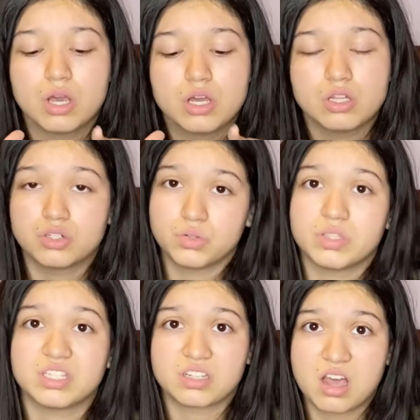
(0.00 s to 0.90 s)
do
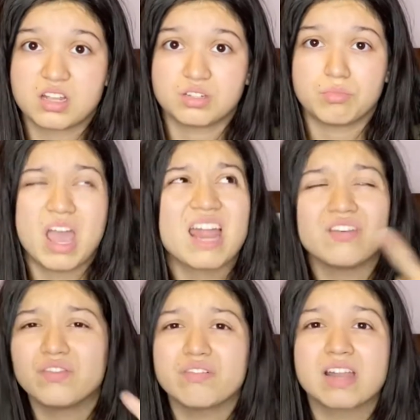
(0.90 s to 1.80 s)
this costume. And
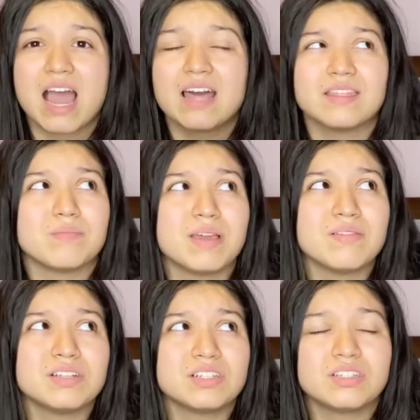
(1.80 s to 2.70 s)
if you're not, then
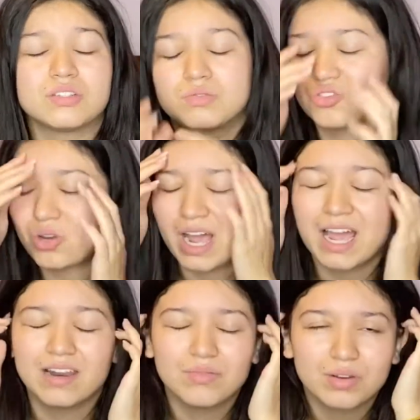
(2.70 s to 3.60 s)
maybe just
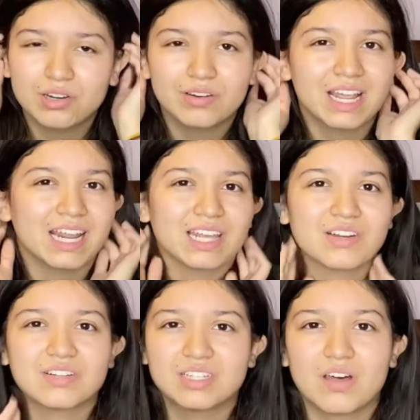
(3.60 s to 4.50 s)
try to recreate it
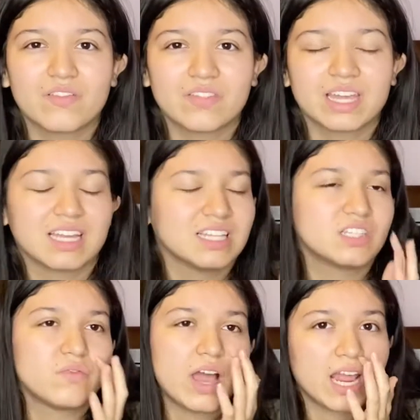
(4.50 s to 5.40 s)
yourself. Like, it's
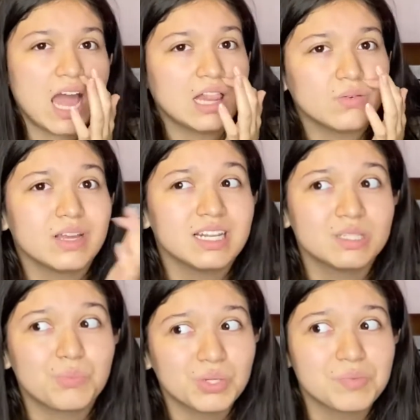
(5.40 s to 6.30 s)
fine. Halloween is
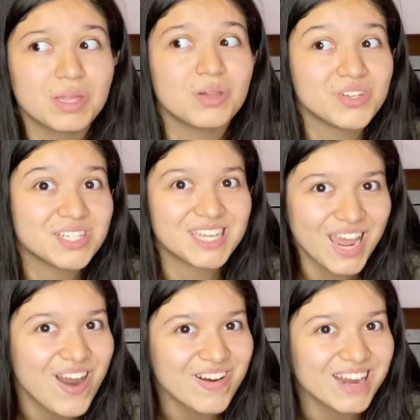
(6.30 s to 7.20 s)
supposed to be a little
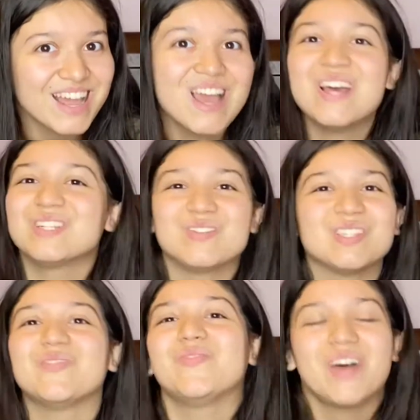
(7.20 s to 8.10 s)
scary, so
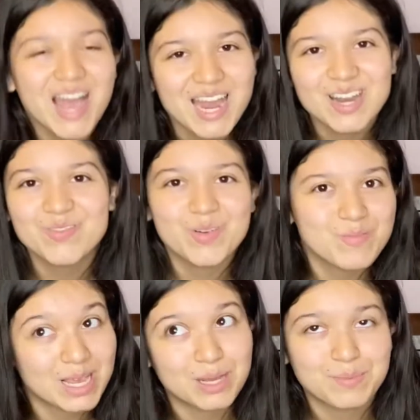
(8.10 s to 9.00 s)
it's fine if your
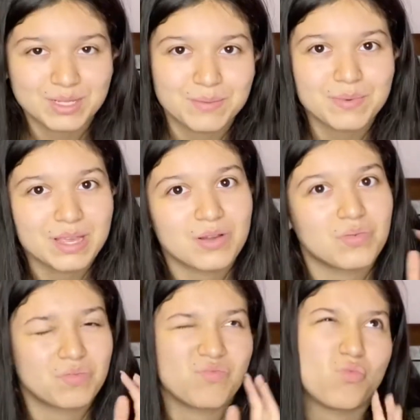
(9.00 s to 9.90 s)
makeup is a bit
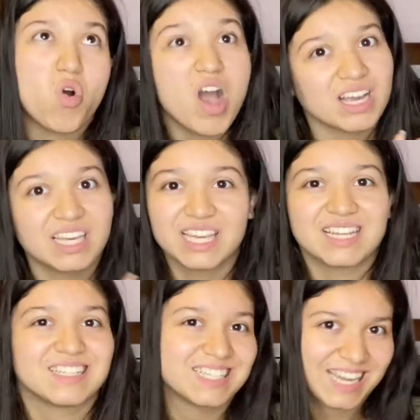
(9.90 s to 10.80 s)
wonky
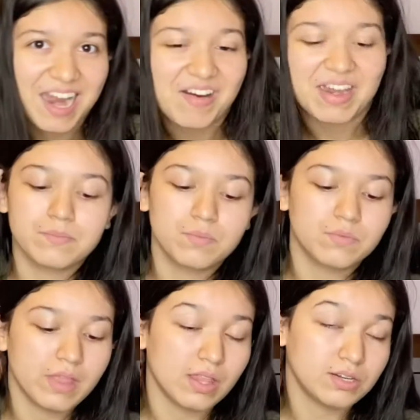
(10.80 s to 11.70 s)
and scary.
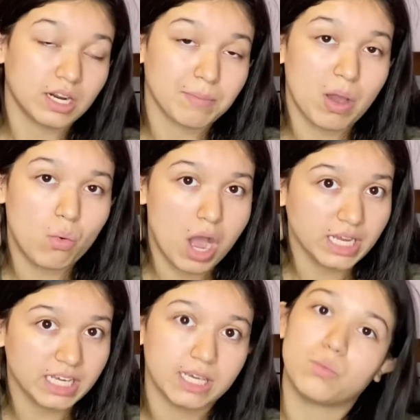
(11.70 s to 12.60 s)
Now they're talking about
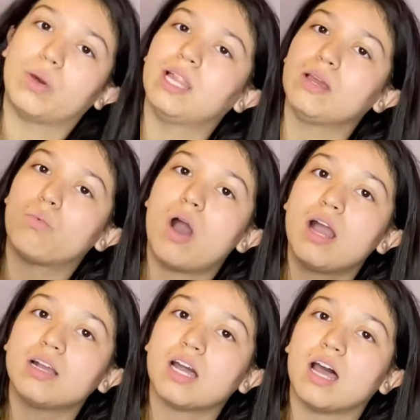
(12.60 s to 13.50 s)
wonky. Willy
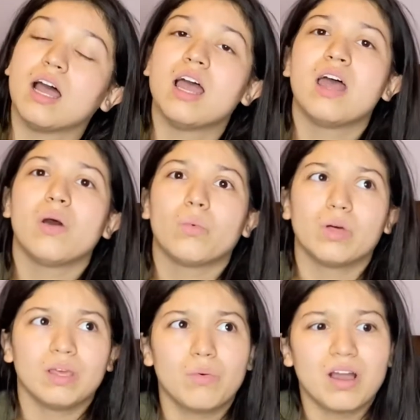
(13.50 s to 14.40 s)
Wonka.
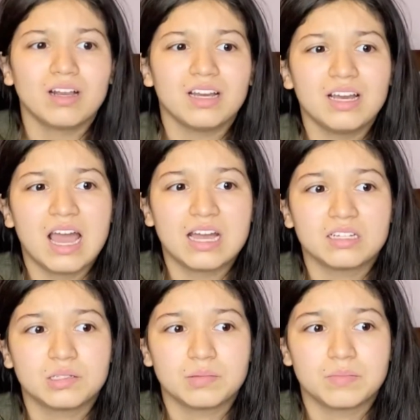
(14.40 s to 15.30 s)
Willy Wonka
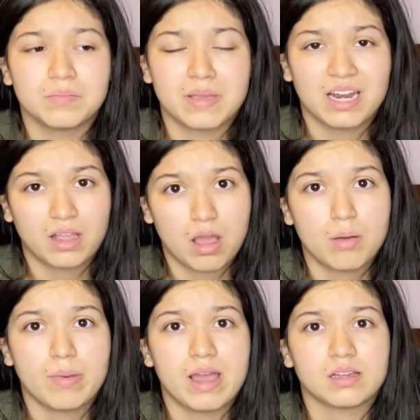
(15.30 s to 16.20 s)
has made a
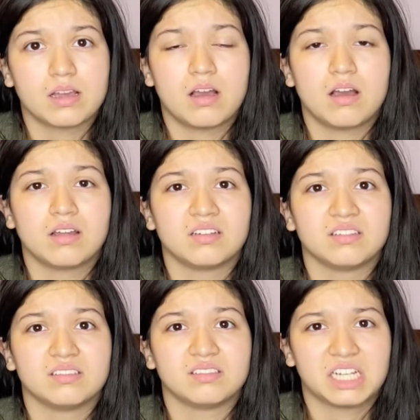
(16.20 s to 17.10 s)
comeback on
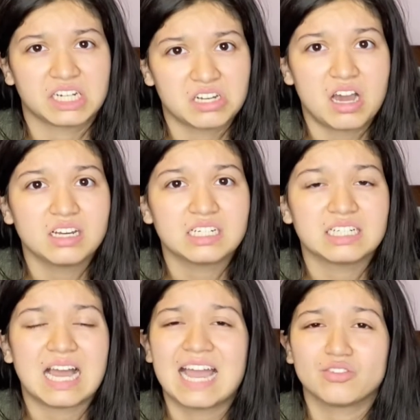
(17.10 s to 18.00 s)
TikTok.
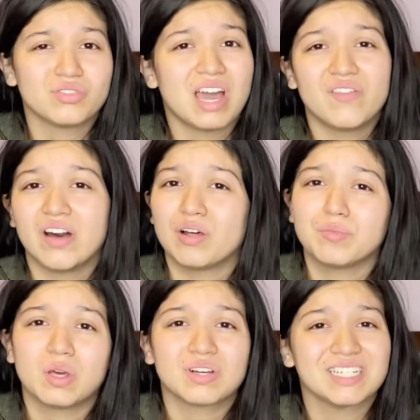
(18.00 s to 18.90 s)
I do not follow him
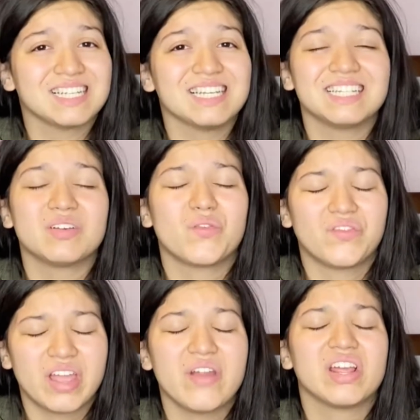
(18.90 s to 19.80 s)
though, because he's
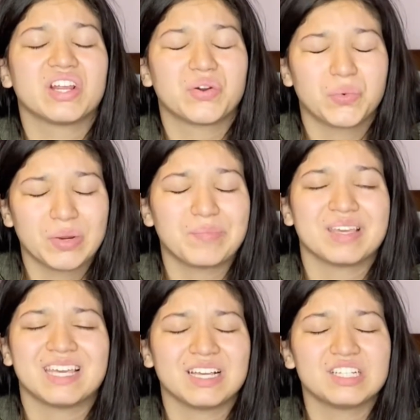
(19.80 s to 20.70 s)
very creepy.
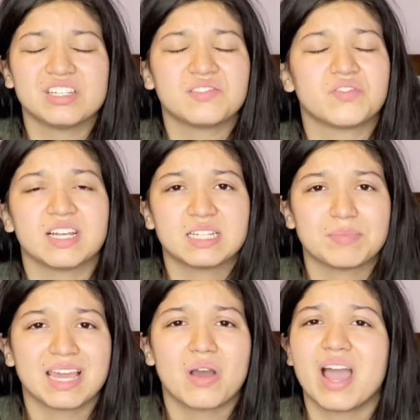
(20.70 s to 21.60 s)
He just freaks
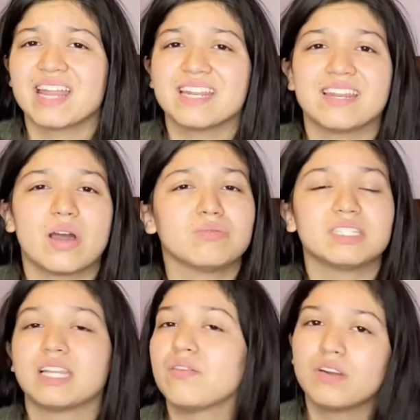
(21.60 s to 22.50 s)
me out. I was
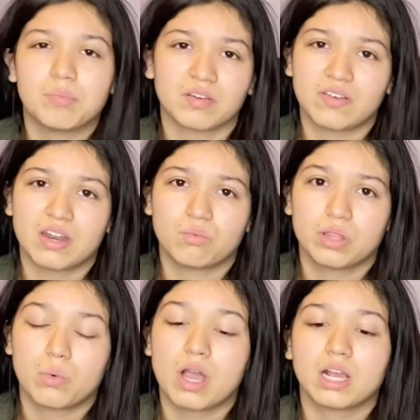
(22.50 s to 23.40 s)
never a big fan of Willy
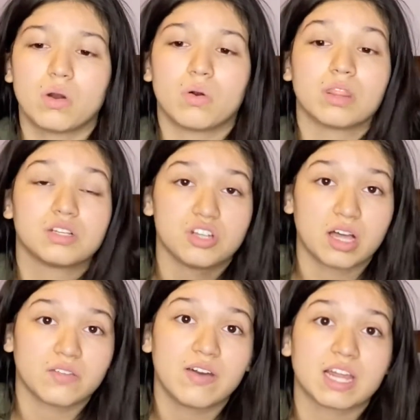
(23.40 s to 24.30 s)
Wonka or the
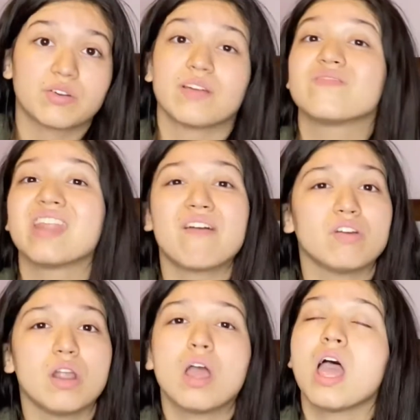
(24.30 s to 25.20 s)
Chocolate Factory. I've
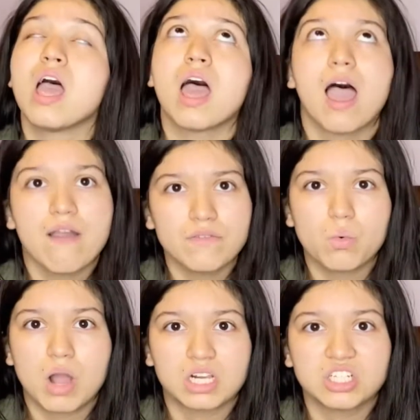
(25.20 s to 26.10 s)
never ever
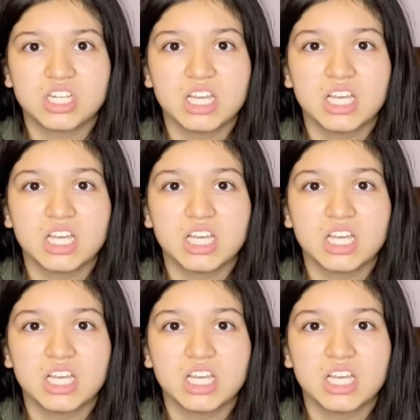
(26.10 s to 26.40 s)
watched it.